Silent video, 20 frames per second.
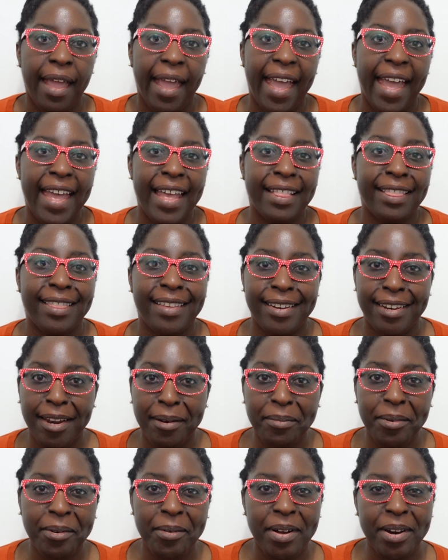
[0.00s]
And the
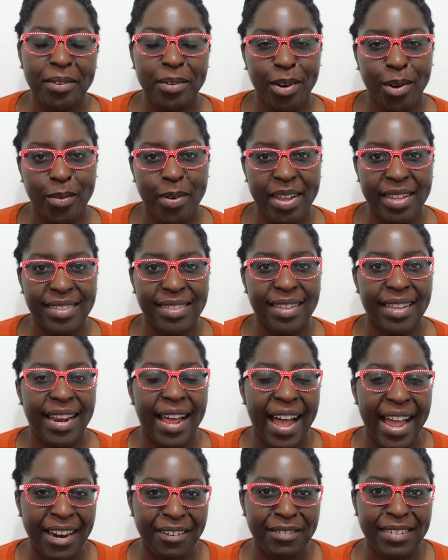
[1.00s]
number one request that
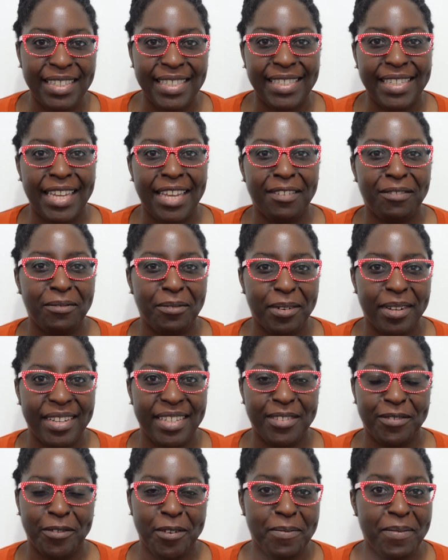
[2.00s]
I received
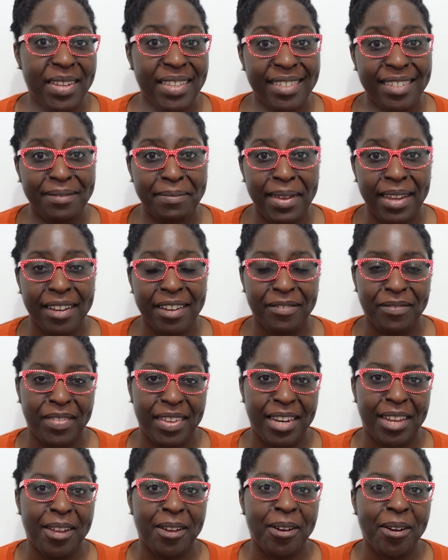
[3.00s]
was for me to make a
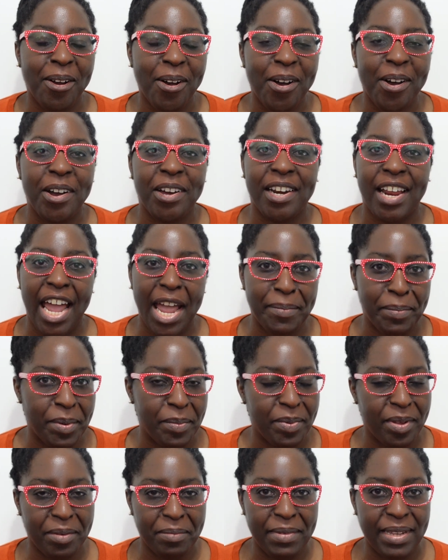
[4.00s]
video on
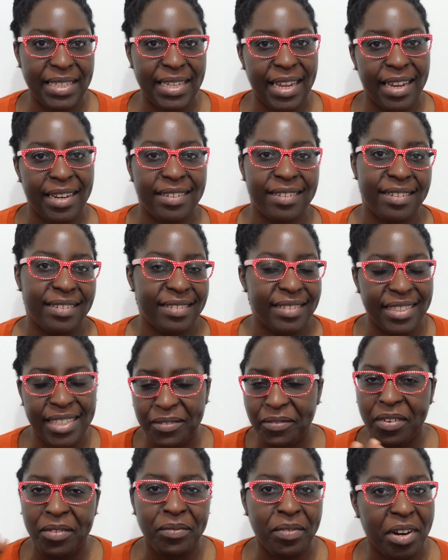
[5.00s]
hyperpigmentation,
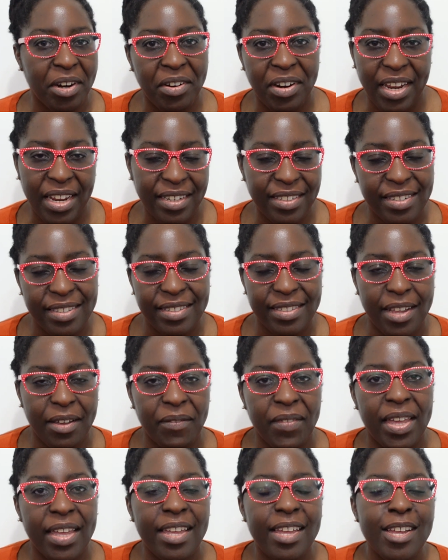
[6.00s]
different variations of
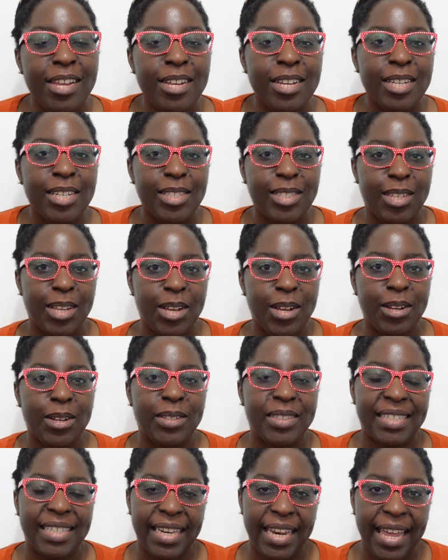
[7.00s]
it.
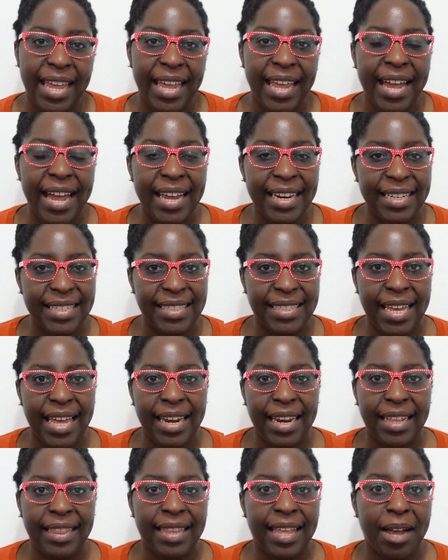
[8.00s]
So today I
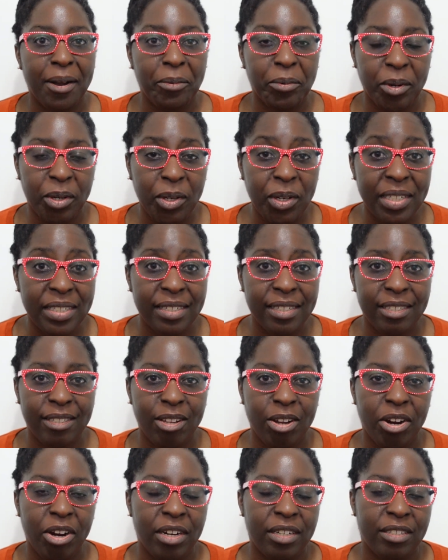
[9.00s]
decided that we're going to
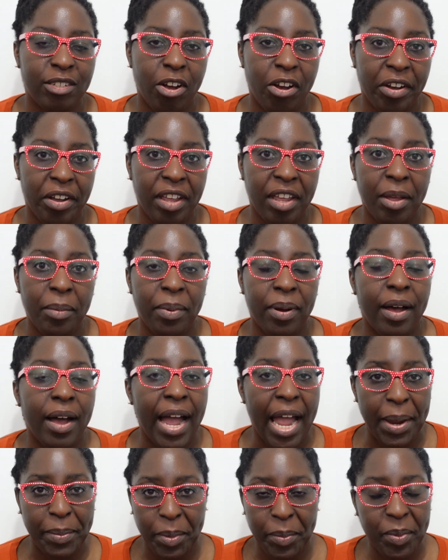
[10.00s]
start talking about
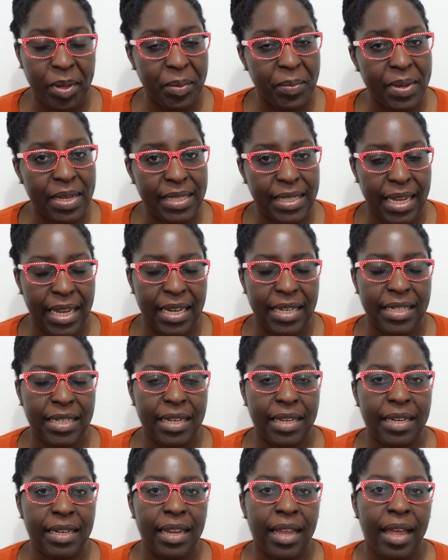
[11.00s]

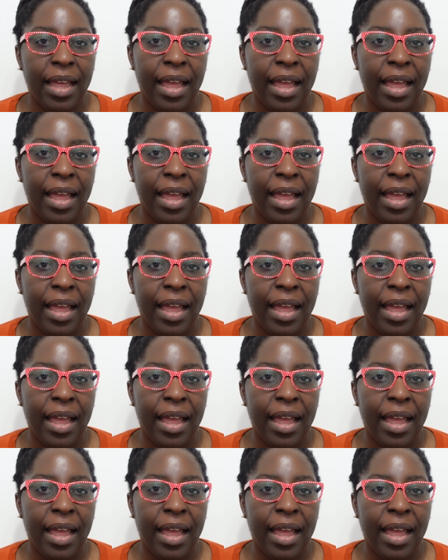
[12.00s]
hyperpigmentation,